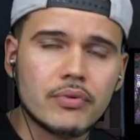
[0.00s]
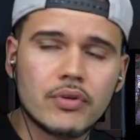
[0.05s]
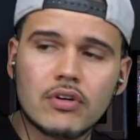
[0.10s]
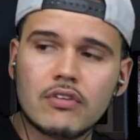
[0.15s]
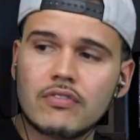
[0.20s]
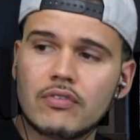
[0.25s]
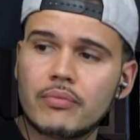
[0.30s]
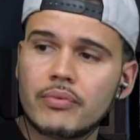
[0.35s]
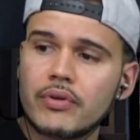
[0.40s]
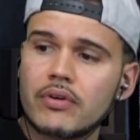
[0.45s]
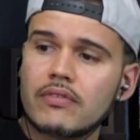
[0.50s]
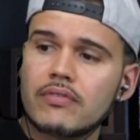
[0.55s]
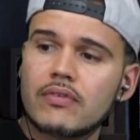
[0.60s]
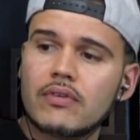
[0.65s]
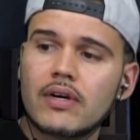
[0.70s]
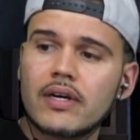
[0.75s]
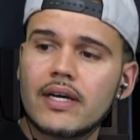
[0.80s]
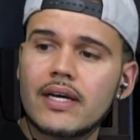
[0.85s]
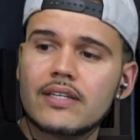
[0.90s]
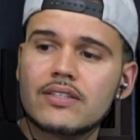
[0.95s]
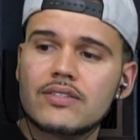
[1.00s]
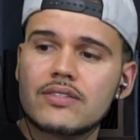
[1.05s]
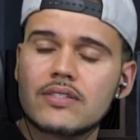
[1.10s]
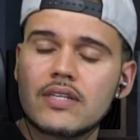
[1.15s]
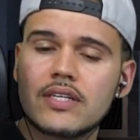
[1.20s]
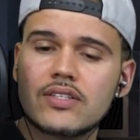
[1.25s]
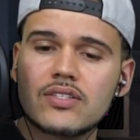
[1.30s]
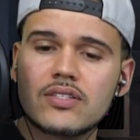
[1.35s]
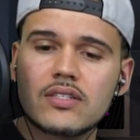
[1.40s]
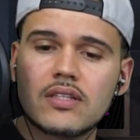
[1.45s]
I
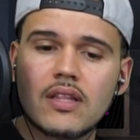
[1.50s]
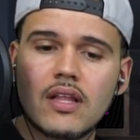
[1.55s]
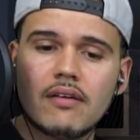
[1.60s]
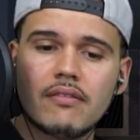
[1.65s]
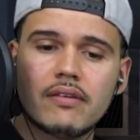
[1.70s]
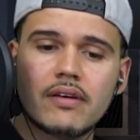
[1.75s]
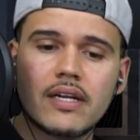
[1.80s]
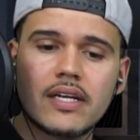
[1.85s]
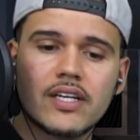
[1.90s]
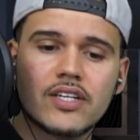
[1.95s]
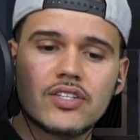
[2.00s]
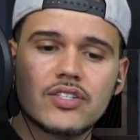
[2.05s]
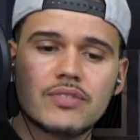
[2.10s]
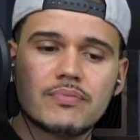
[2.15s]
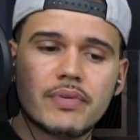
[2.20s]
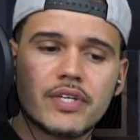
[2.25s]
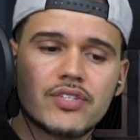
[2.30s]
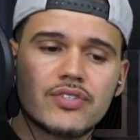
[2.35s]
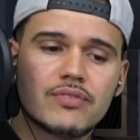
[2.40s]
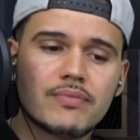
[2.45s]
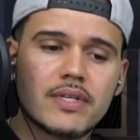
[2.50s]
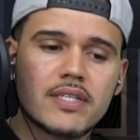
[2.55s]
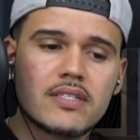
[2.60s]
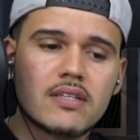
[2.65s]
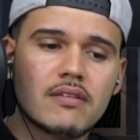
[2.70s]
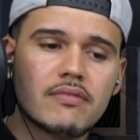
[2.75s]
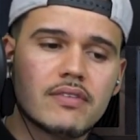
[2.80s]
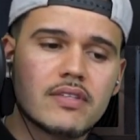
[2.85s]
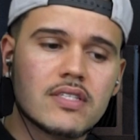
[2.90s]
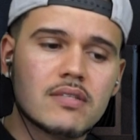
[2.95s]
just love it. I could just picture
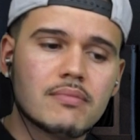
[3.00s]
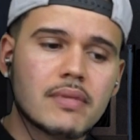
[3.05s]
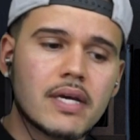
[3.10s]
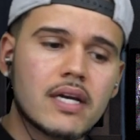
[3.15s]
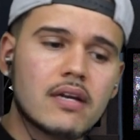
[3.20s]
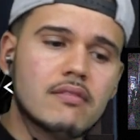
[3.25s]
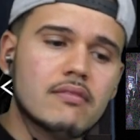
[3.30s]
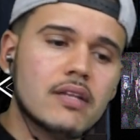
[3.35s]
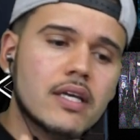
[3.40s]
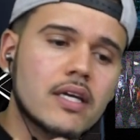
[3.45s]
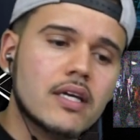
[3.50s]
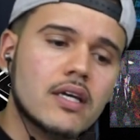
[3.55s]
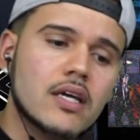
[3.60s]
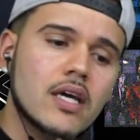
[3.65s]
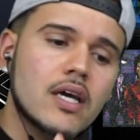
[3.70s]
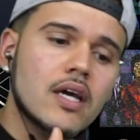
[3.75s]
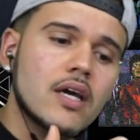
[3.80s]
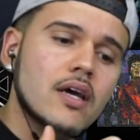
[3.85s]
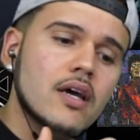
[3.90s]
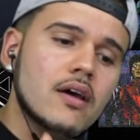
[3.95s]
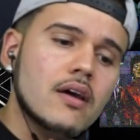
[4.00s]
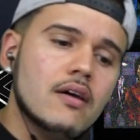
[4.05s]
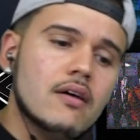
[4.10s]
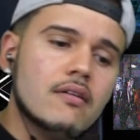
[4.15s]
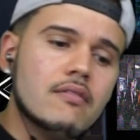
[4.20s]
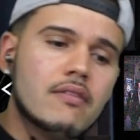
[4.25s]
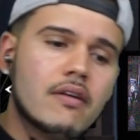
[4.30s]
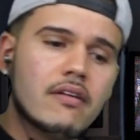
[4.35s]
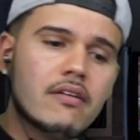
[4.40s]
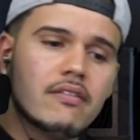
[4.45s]
myself in some kind of like
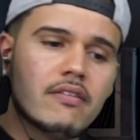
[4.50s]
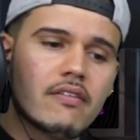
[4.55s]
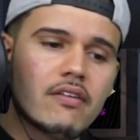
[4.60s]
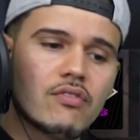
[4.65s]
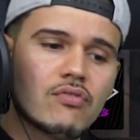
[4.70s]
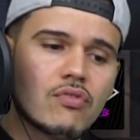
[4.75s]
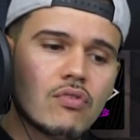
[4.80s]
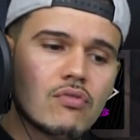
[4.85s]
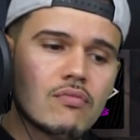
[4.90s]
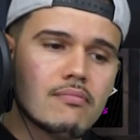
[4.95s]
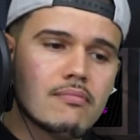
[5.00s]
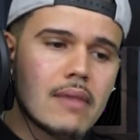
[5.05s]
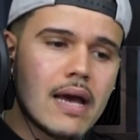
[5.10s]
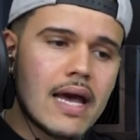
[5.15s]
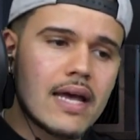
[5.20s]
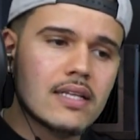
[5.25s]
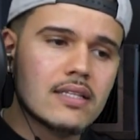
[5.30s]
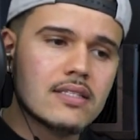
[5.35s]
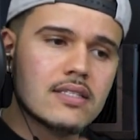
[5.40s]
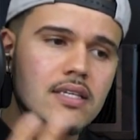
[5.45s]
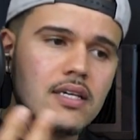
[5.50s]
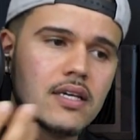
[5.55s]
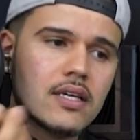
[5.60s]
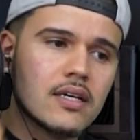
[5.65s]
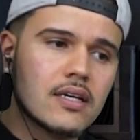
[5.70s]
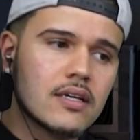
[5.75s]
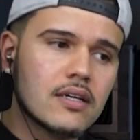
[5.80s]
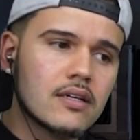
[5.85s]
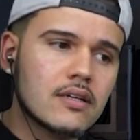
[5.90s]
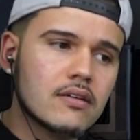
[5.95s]
very, very
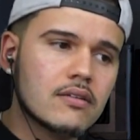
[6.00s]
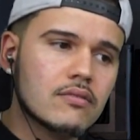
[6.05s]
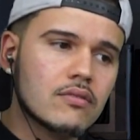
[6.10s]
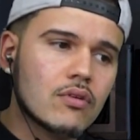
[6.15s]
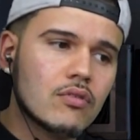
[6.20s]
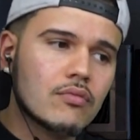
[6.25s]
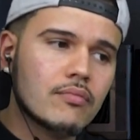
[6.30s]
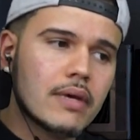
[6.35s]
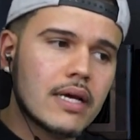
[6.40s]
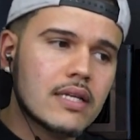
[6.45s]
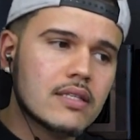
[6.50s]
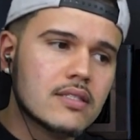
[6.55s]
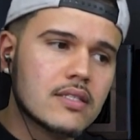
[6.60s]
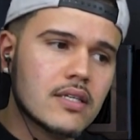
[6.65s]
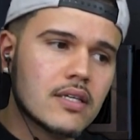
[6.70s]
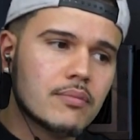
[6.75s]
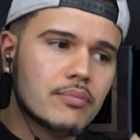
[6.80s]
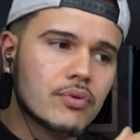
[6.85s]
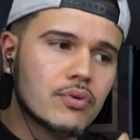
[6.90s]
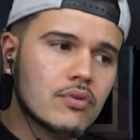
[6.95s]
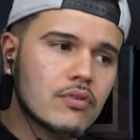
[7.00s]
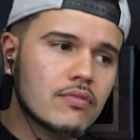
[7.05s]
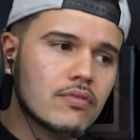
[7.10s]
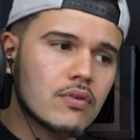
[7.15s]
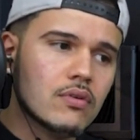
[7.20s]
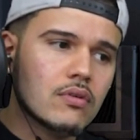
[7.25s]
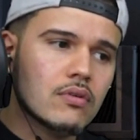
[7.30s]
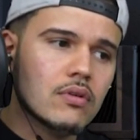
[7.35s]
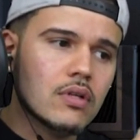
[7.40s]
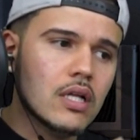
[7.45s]
romantic,
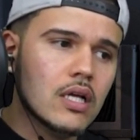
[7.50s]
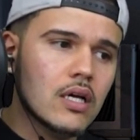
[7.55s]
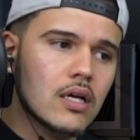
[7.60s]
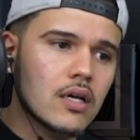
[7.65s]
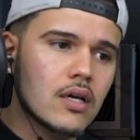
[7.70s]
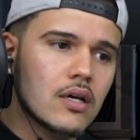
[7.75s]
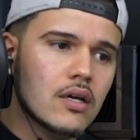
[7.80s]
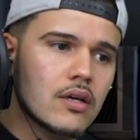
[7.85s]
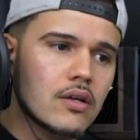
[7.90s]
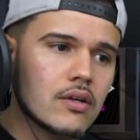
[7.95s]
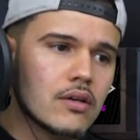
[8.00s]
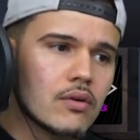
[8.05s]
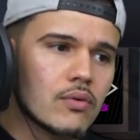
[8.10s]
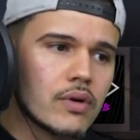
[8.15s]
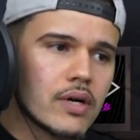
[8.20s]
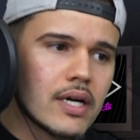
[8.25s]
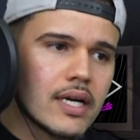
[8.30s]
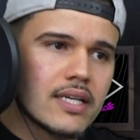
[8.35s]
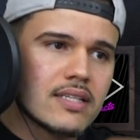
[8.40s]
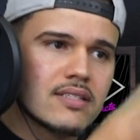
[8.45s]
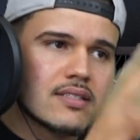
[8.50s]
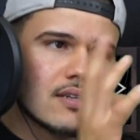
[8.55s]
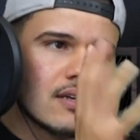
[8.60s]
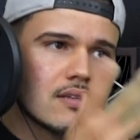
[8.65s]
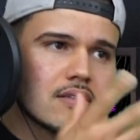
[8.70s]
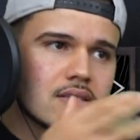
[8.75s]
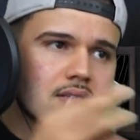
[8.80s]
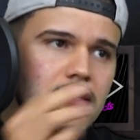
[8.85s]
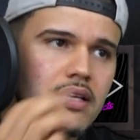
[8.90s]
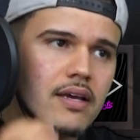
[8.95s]
beautiful. You know, what a nice
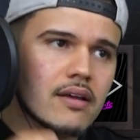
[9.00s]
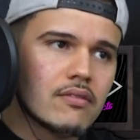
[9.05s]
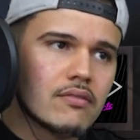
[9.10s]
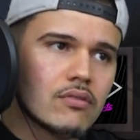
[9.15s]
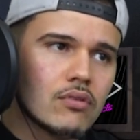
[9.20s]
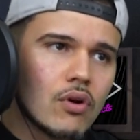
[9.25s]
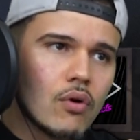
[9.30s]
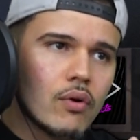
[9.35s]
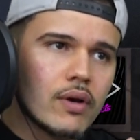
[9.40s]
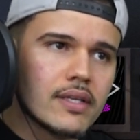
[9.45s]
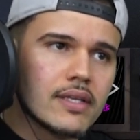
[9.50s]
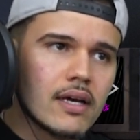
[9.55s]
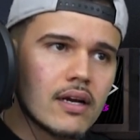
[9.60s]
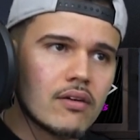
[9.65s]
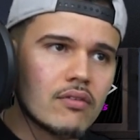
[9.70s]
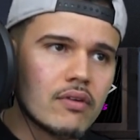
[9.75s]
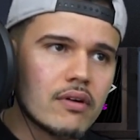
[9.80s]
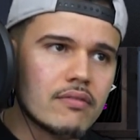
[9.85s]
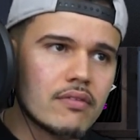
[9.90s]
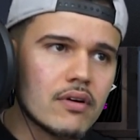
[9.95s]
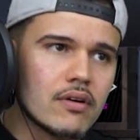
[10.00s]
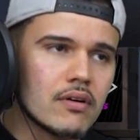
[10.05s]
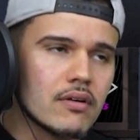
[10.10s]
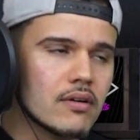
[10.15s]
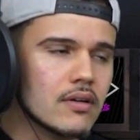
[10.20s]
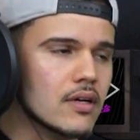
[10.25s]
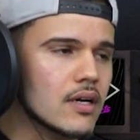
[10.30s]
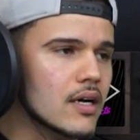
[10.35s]
sunset. We're going down a river.